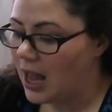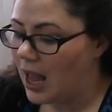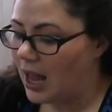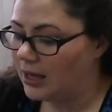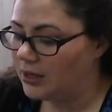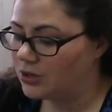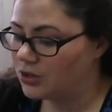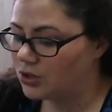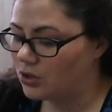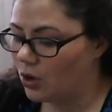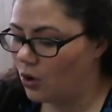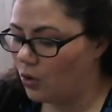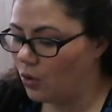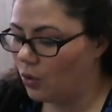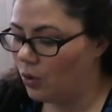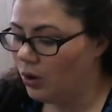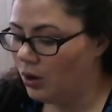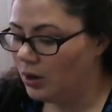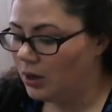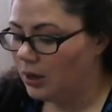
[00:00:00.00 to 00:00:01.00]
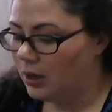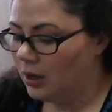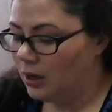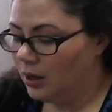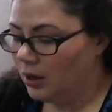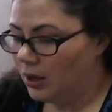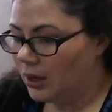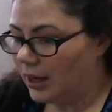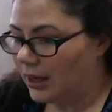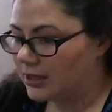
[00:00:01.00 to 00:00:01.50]
And so
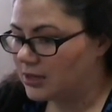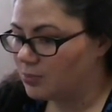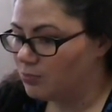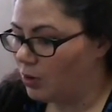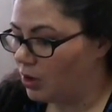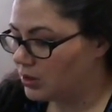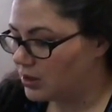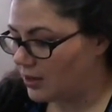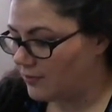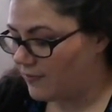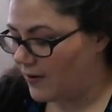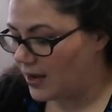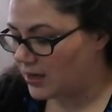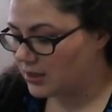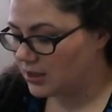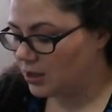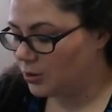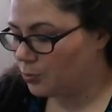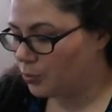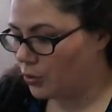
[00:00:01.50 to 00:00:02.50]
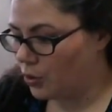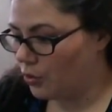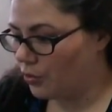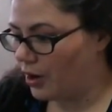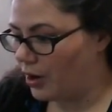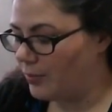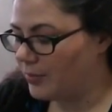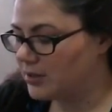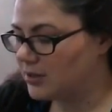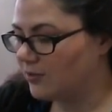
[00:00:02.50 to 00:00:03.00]
it's a multifaceted
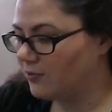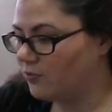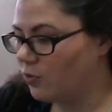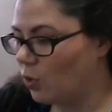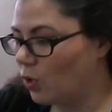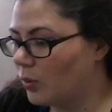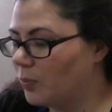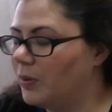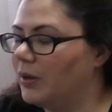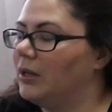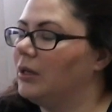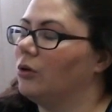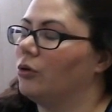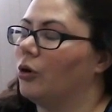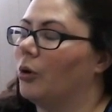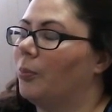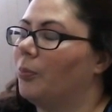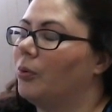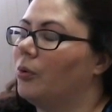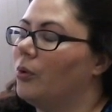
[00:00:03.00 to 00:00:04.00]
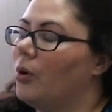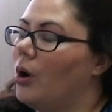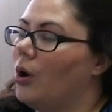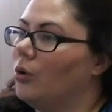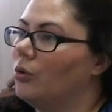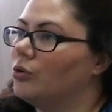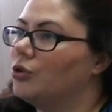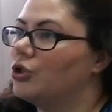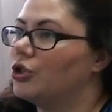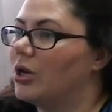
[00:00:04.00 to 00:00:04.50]
program. It's a four pillar
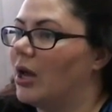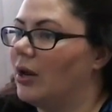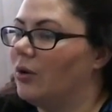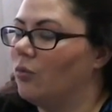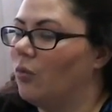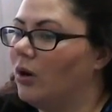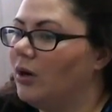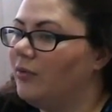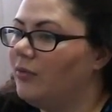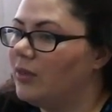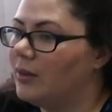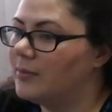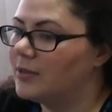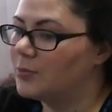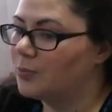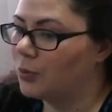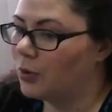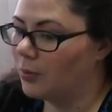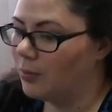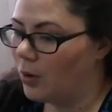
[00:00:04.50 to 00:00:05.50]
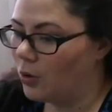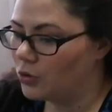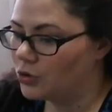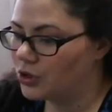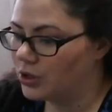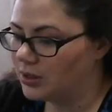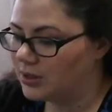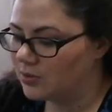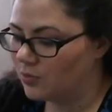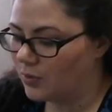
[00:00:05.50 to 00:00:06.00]
approach, and one of them is
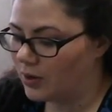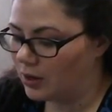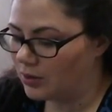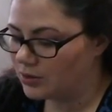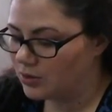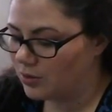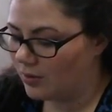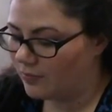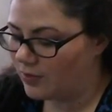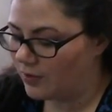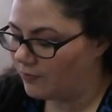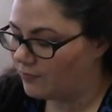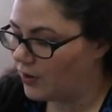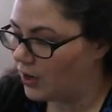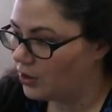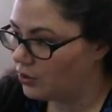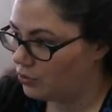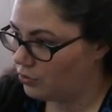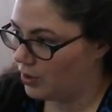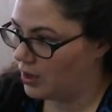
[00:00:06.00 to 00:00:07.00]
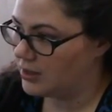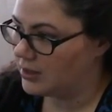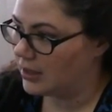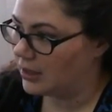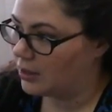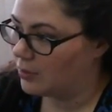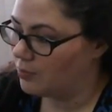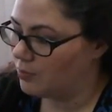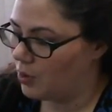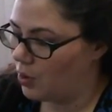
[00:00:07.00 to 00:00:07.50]
promotions, and we also have the
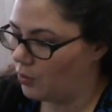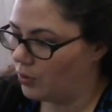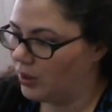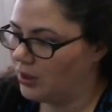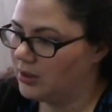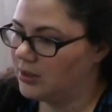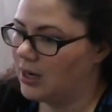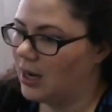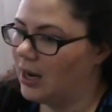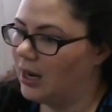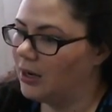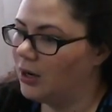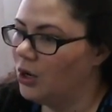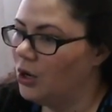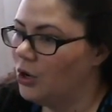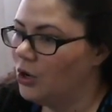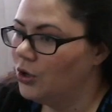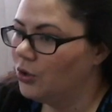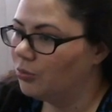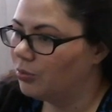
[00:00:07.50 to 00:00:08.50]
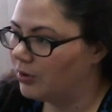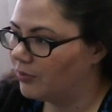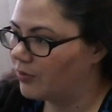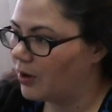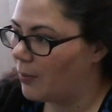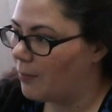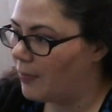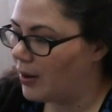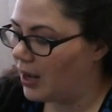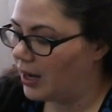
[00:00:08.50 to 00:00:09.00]
fundraising component. And we've
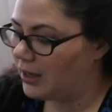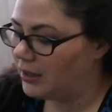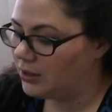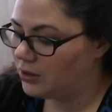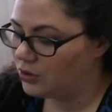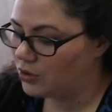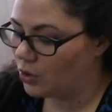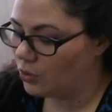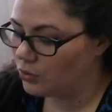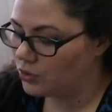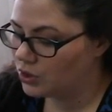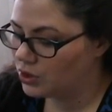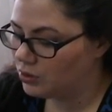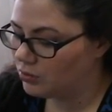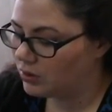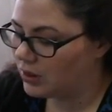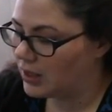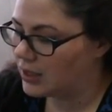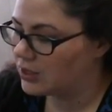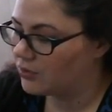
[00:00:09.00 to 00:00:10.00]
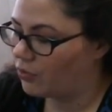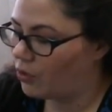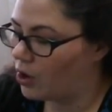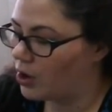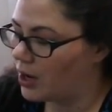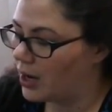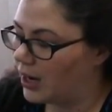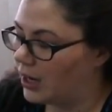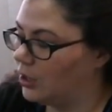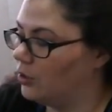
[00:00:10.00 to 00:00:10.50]
combined those two things for
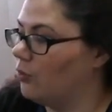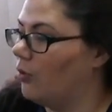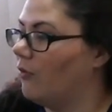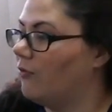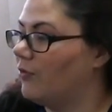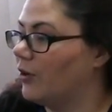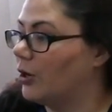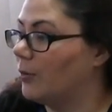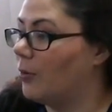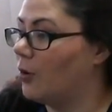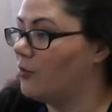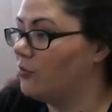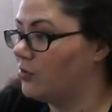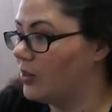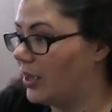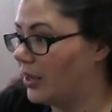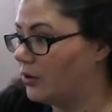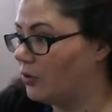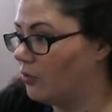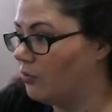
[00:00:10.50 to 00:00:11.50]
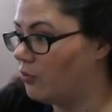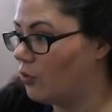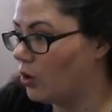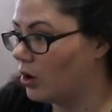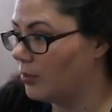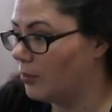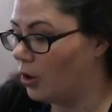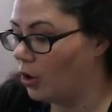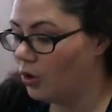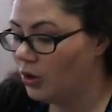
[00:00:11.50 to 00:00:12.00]
our annual Faribault Flannel
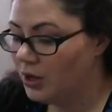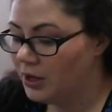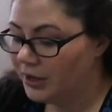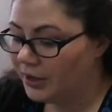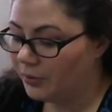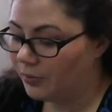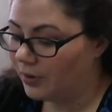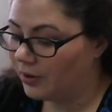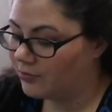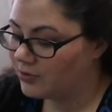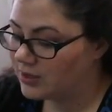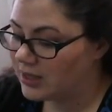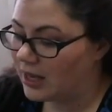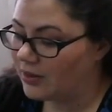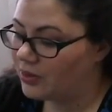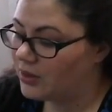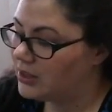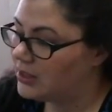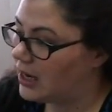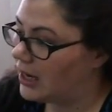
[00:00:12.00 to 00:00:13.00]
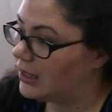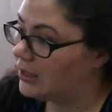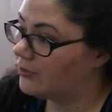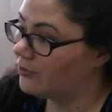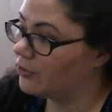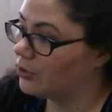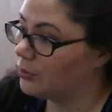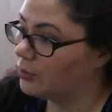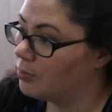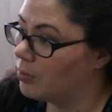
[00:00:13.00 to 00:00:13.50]
Formal. We've set the date
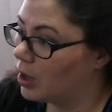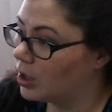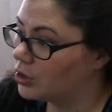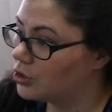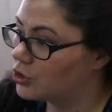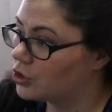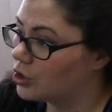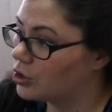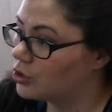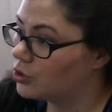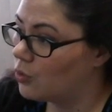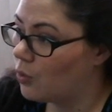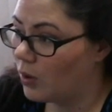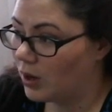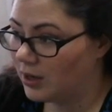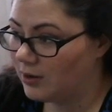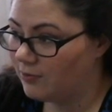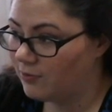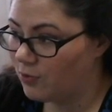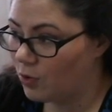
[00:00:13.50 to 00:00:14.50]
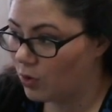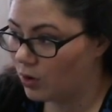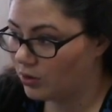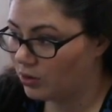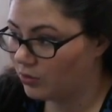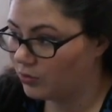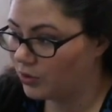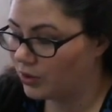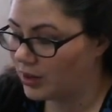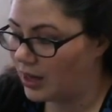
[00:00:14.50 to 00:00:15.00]
for March
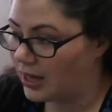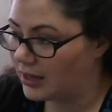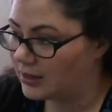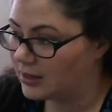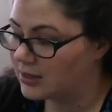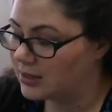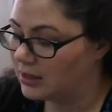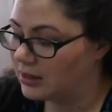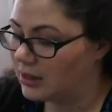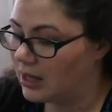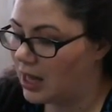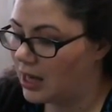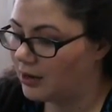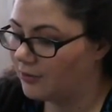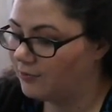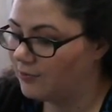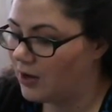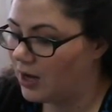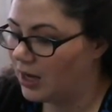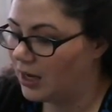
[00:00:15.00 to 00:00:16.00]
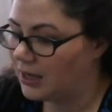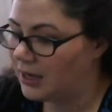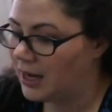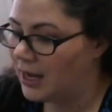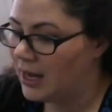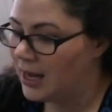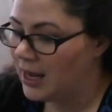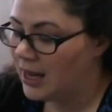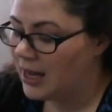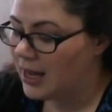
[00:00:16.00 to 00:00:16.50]
24th for that. That's a lot of
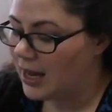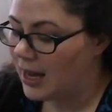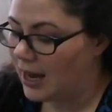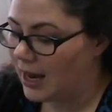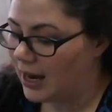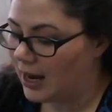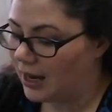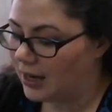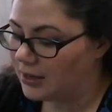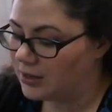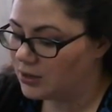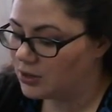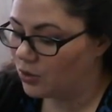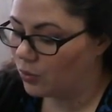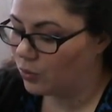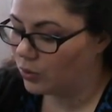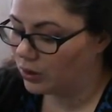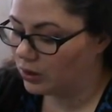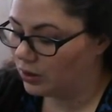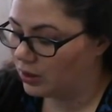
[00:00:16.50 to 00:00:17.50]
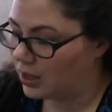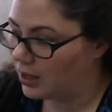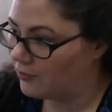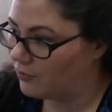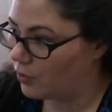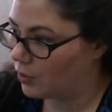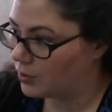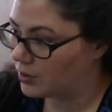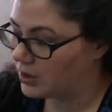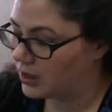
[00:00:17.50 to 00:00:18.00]
fun, and we're looking
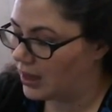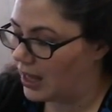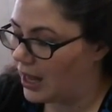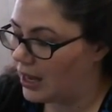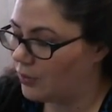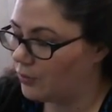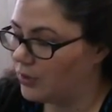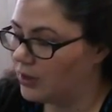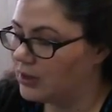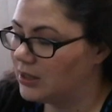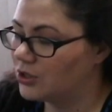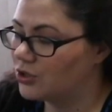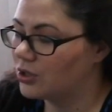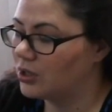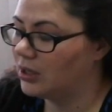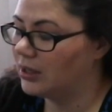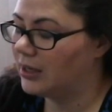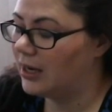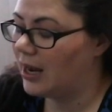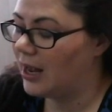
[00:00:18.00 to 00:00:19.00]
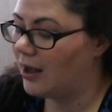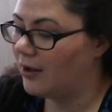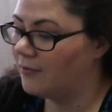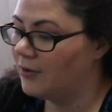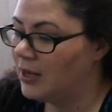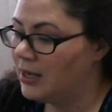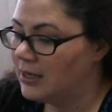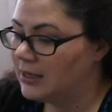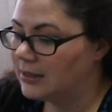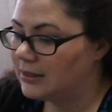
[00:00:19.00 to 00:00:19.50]
forward to that. We additionally
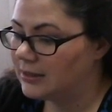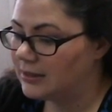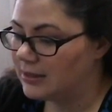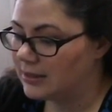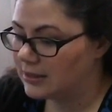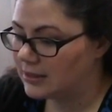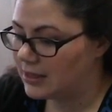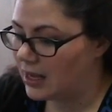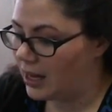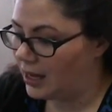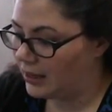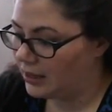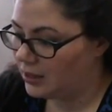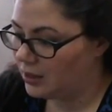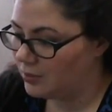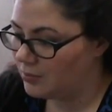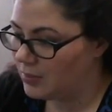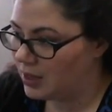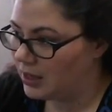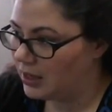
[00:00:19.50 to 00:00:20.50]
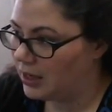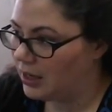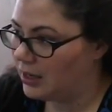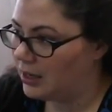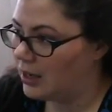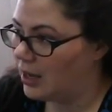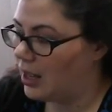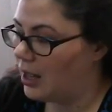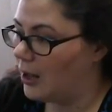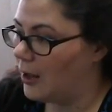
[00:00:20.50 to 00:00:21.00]
have design
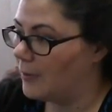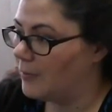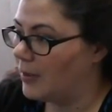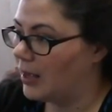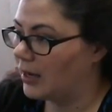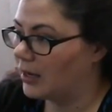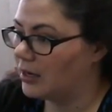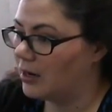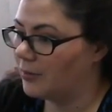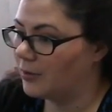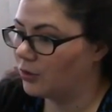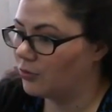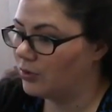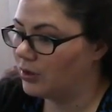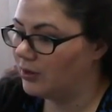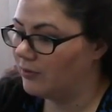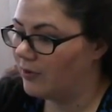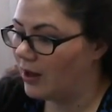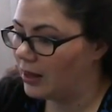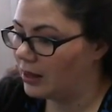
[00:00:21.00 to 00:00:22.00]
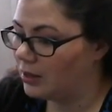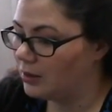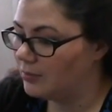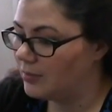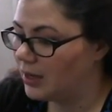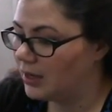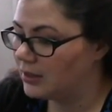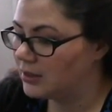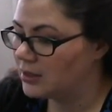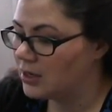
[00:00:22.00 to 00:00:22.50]
committee, um, economic
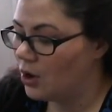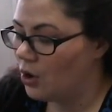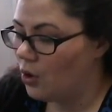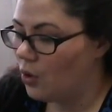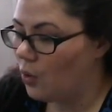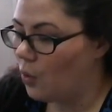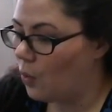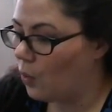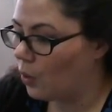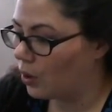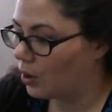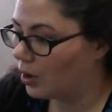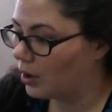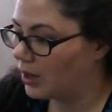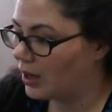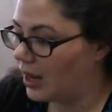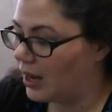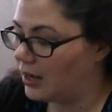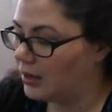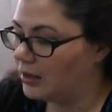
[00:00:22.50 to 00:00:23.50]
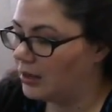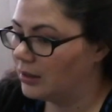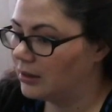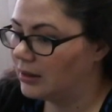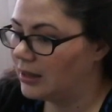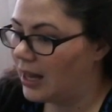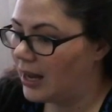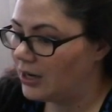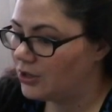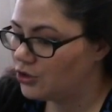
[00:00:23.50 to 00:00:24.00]
redevelopment, org. And
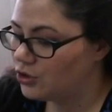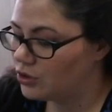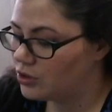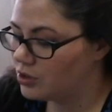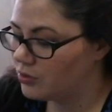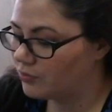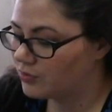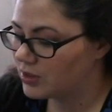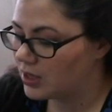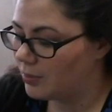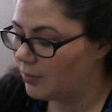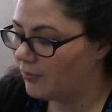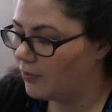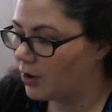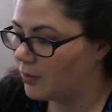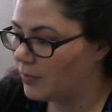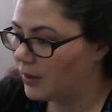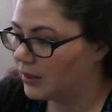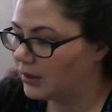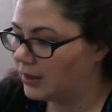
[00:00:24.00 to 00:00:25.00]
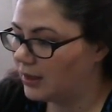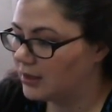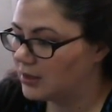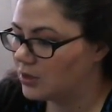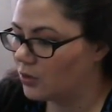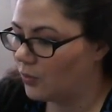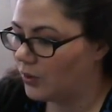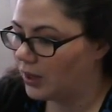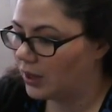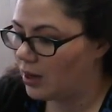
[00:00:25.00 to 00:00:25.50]
last year, some of our big things
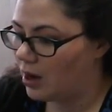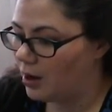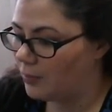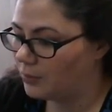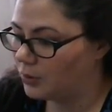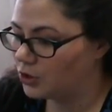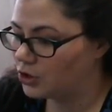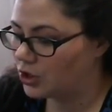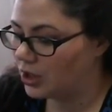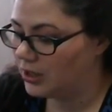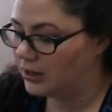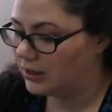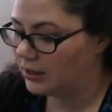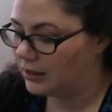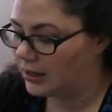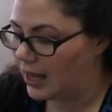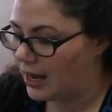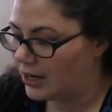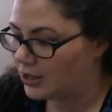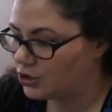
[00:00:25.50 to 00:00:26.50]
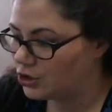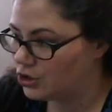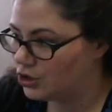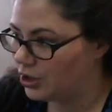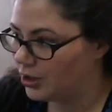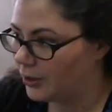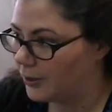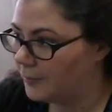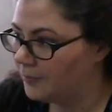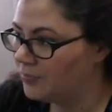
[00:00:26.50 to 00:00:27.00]
that we accomplished in the last
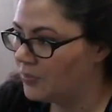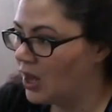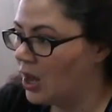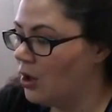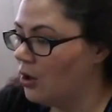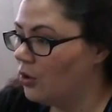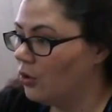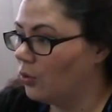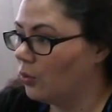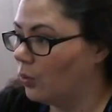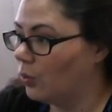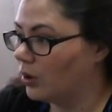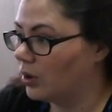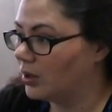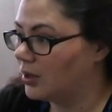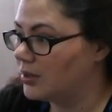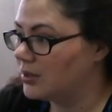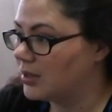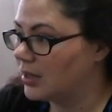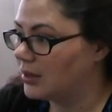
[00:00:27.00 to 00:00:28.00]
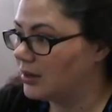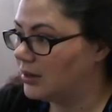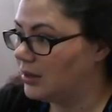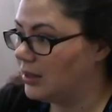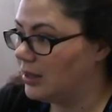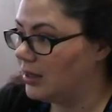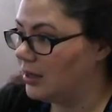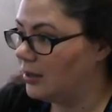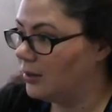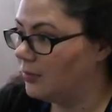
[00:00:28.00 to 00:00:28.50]
year was
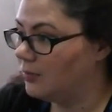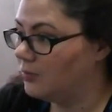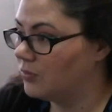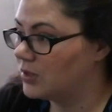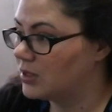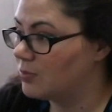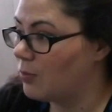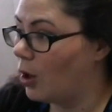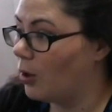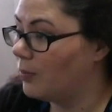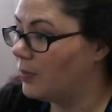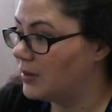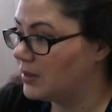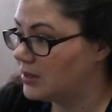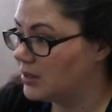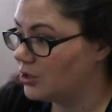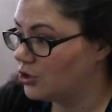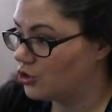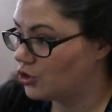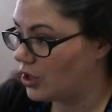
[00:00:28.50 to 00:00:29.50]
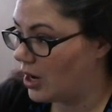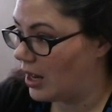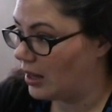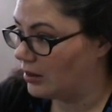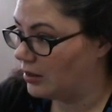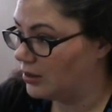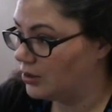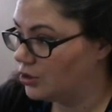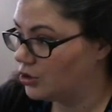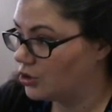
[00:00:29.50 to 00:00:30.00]
the Small Business
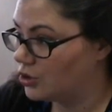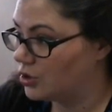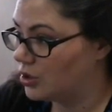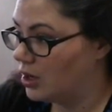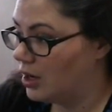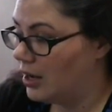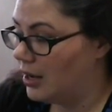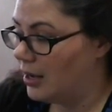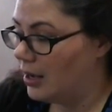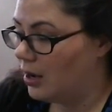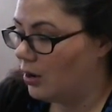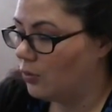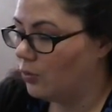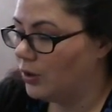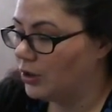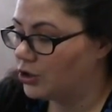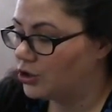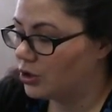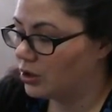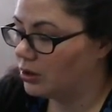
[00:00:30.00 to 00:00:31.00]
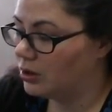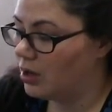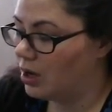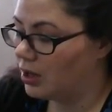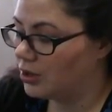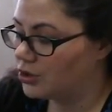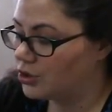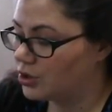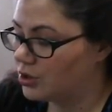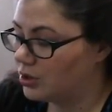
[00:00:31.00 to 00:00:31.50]
Challenge, which
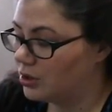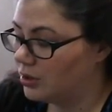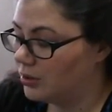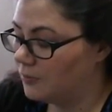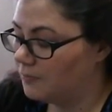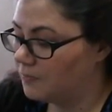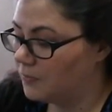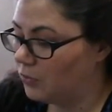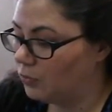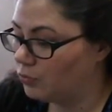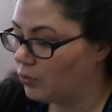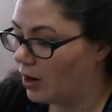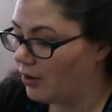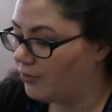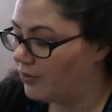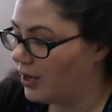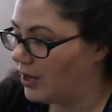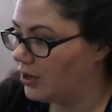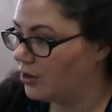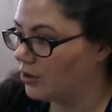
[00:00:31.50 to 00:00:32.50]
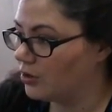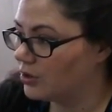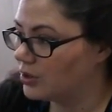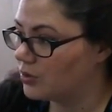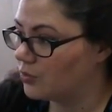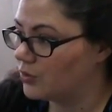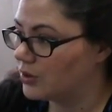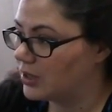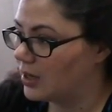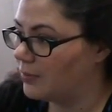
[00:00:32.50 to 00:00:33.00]
launched Rough Acres
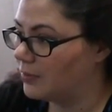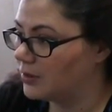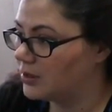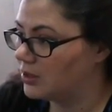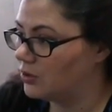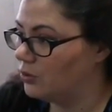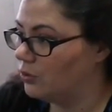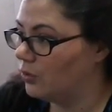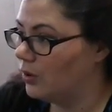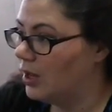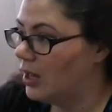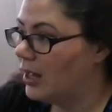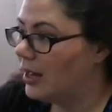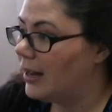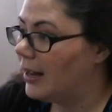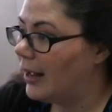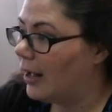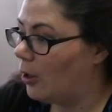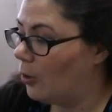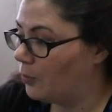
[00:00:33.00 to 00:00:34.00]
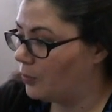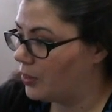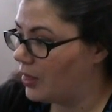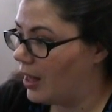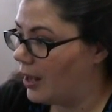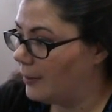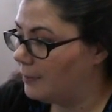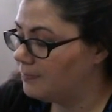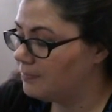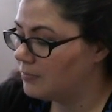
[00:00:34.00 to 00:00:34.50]
and was able to help
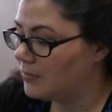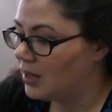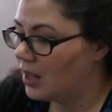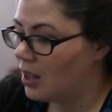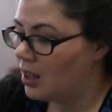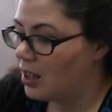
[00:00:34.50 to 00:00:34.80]
them.